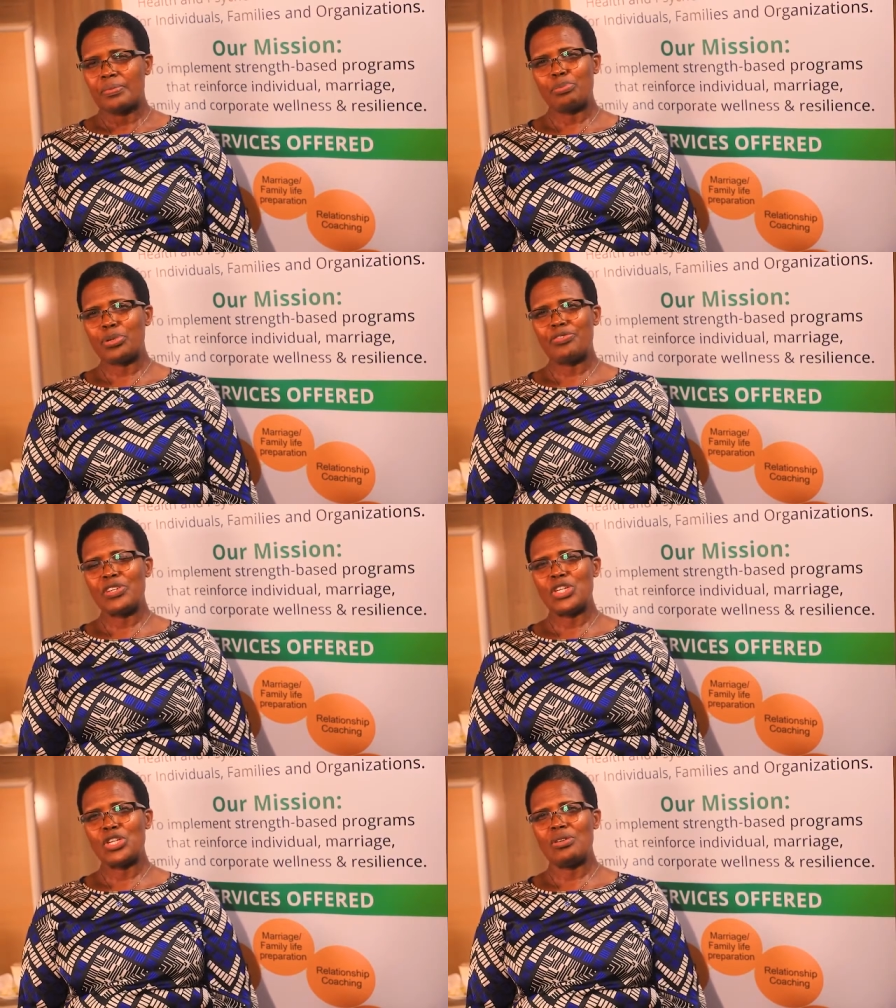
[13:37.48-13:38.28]

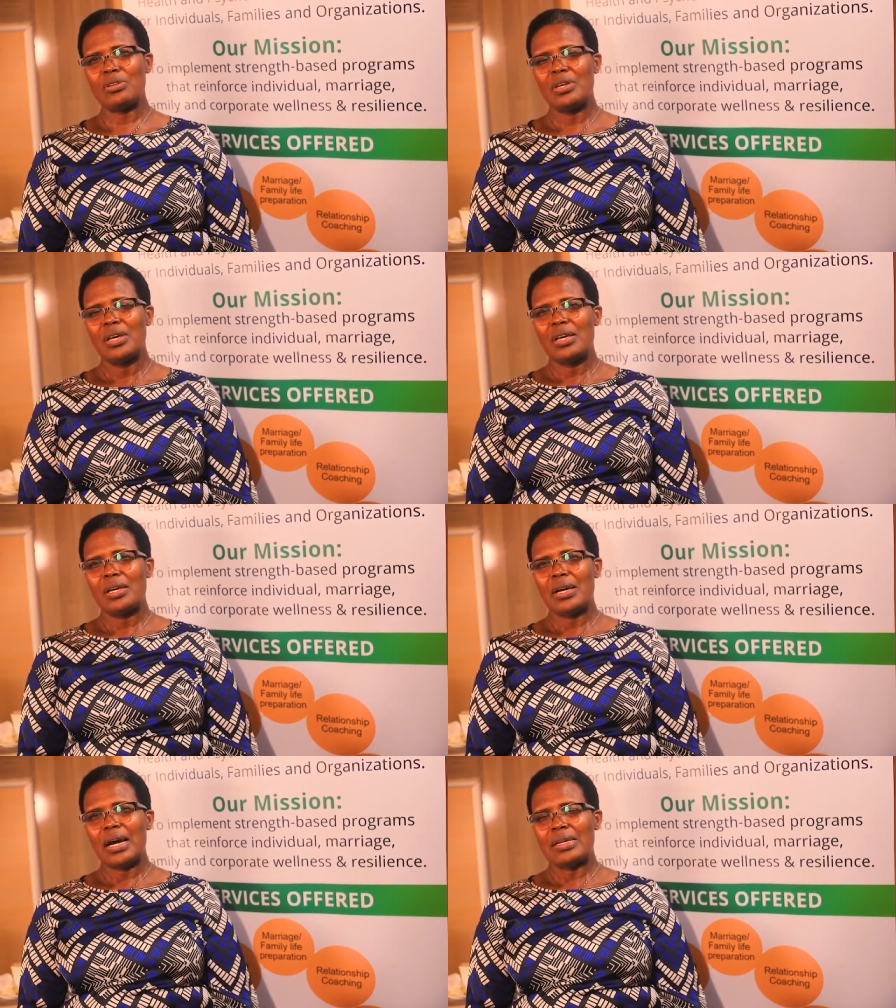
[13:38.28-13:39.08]
provision
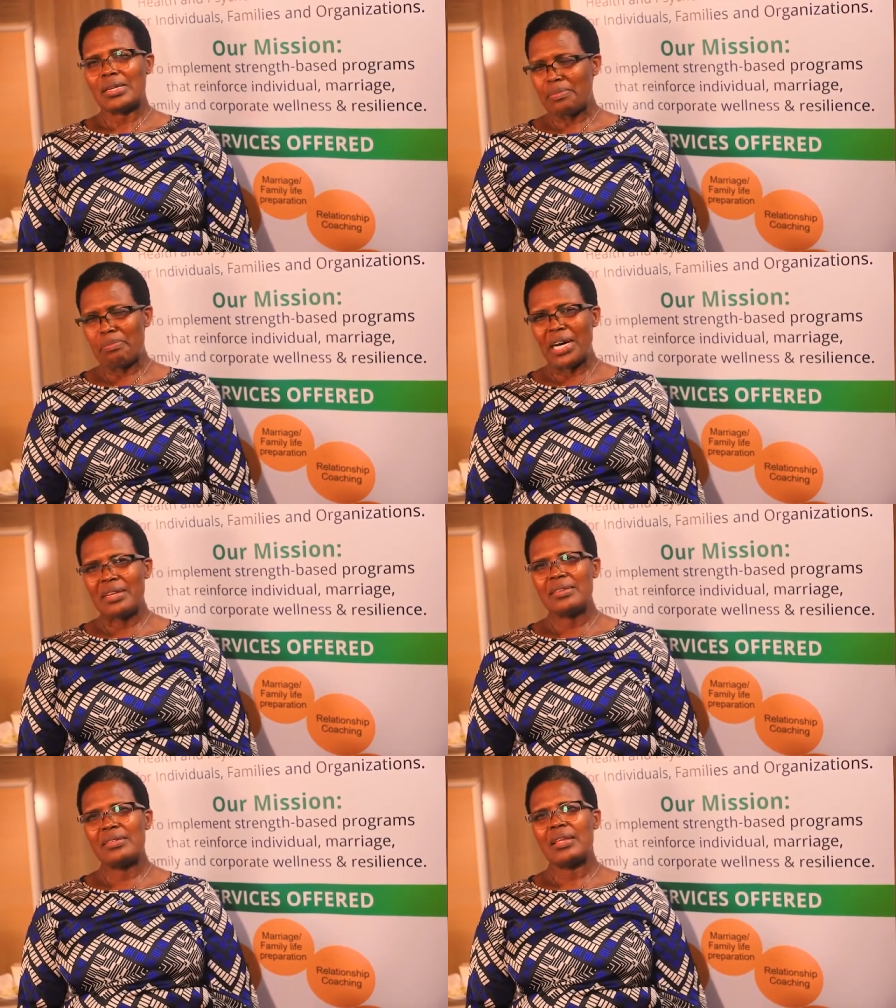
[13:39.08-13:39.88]
and
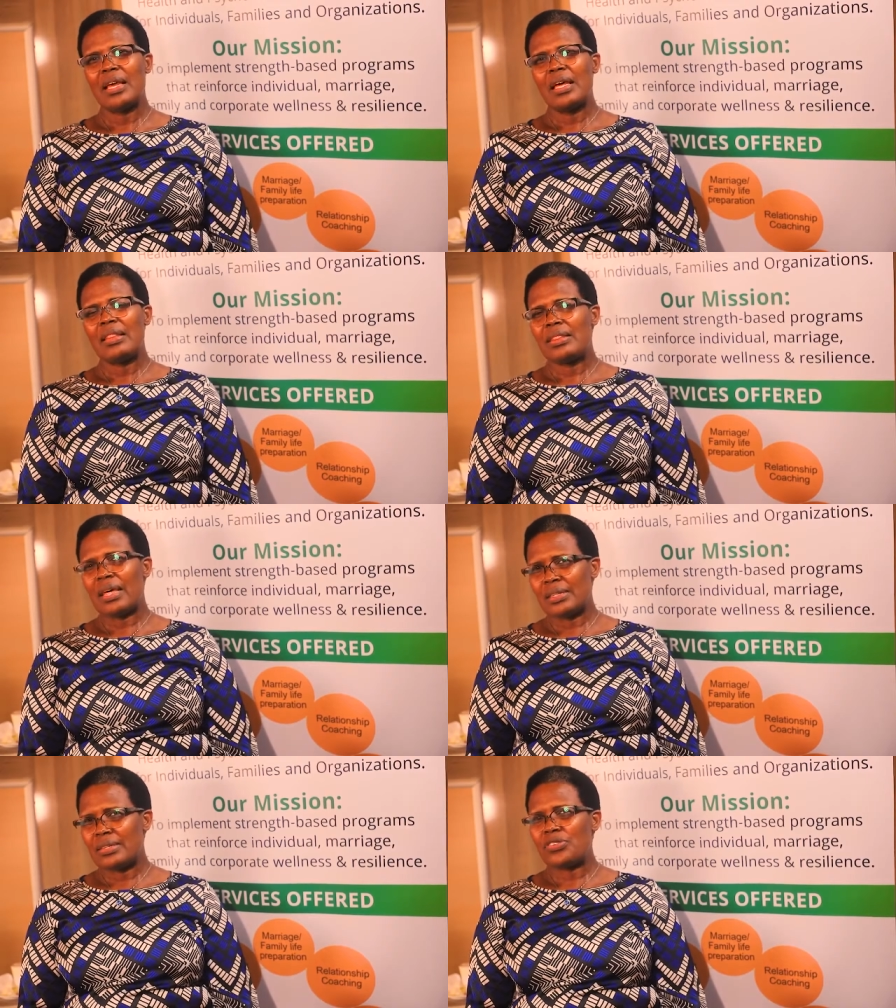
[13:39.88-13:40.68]
demands,
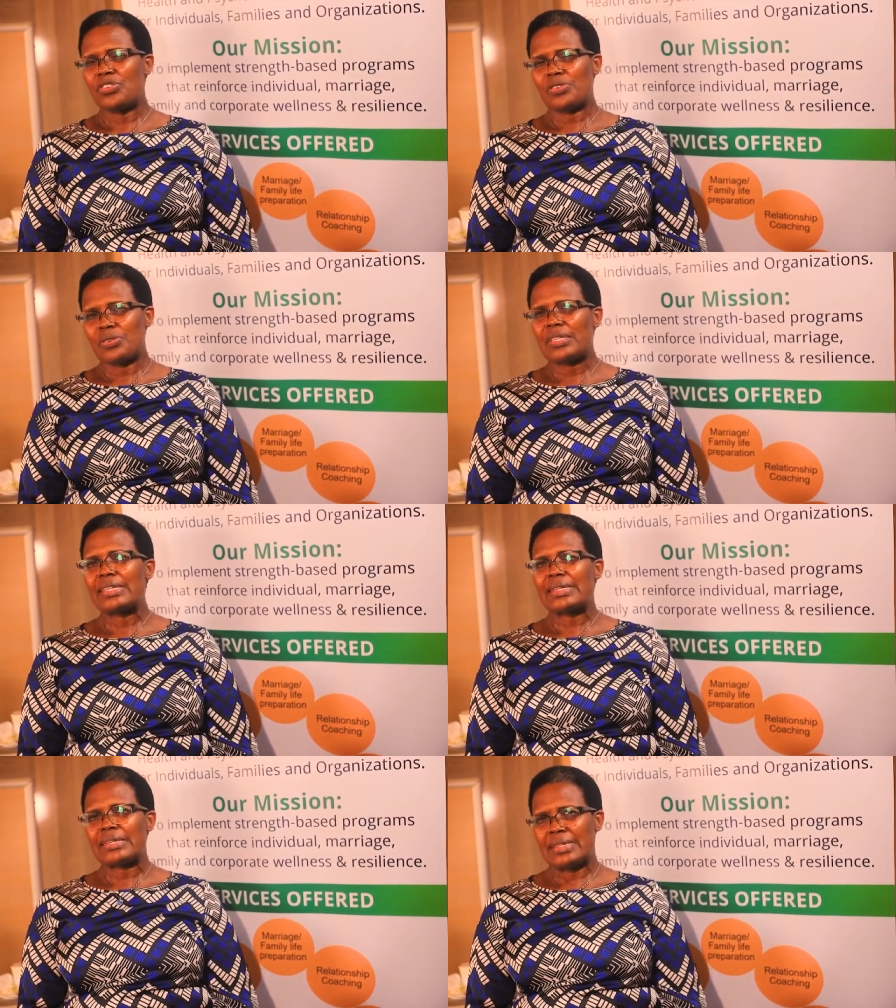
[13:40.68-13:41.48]
that is not
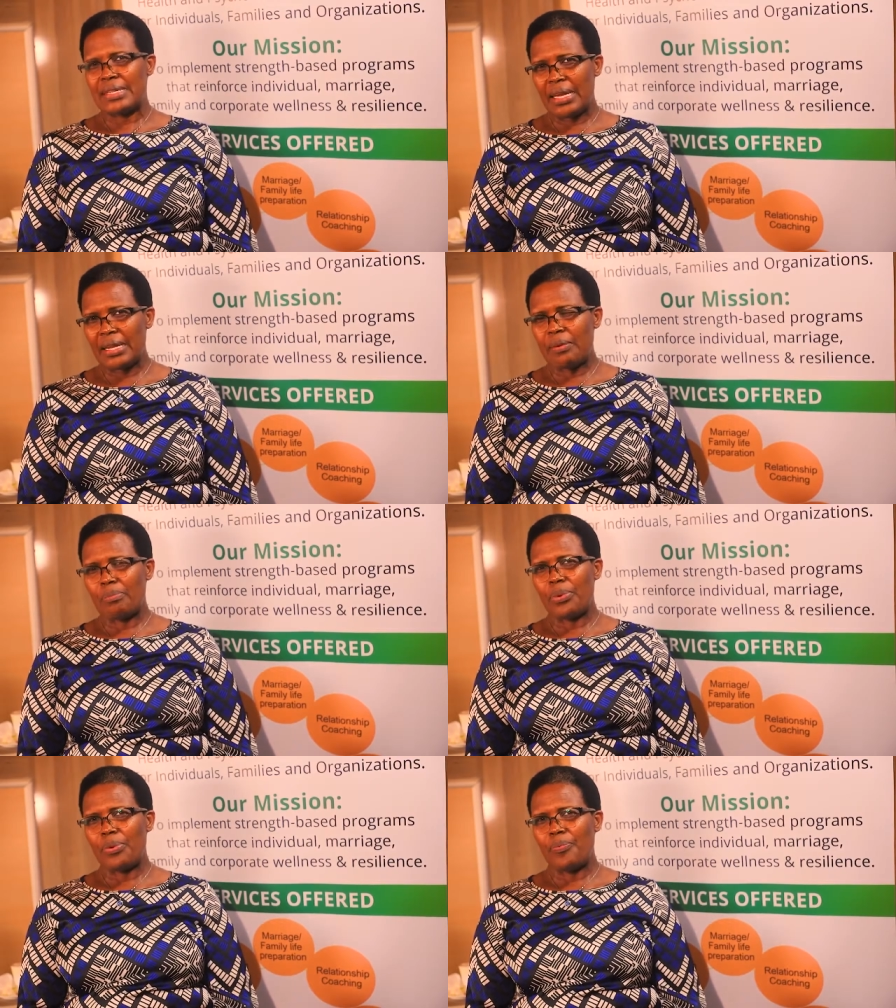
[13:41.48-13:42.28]

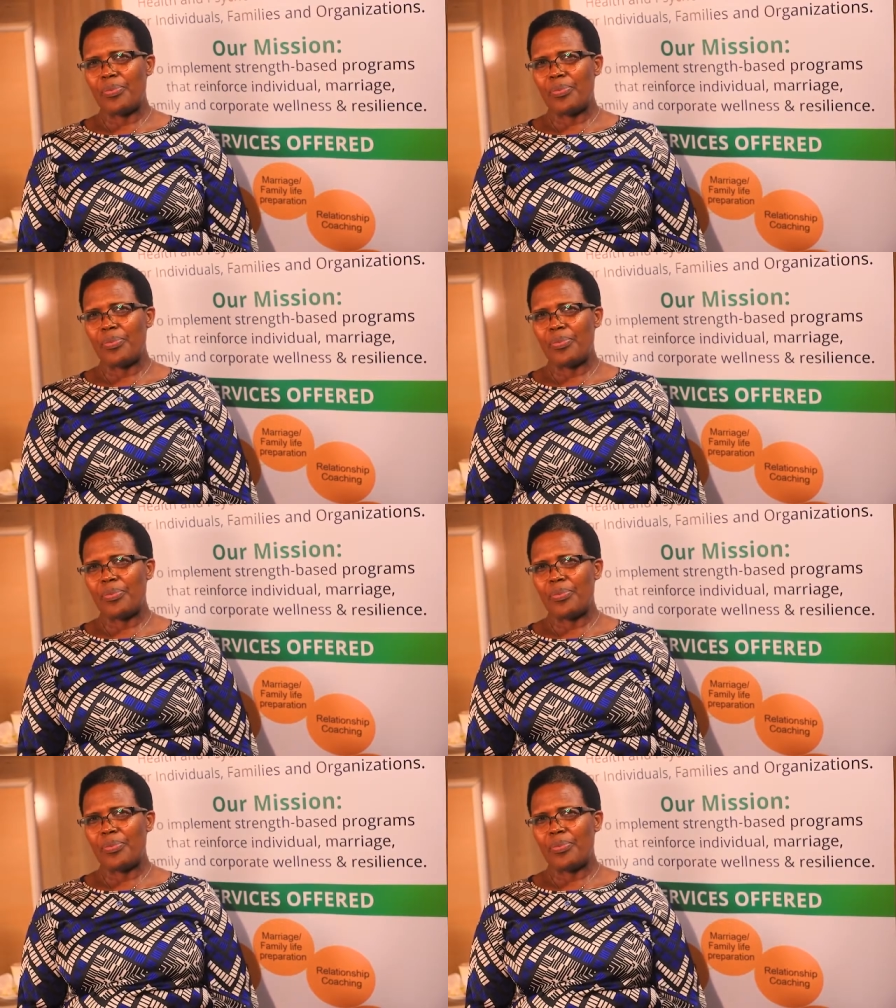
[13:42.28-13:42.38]
sustainable.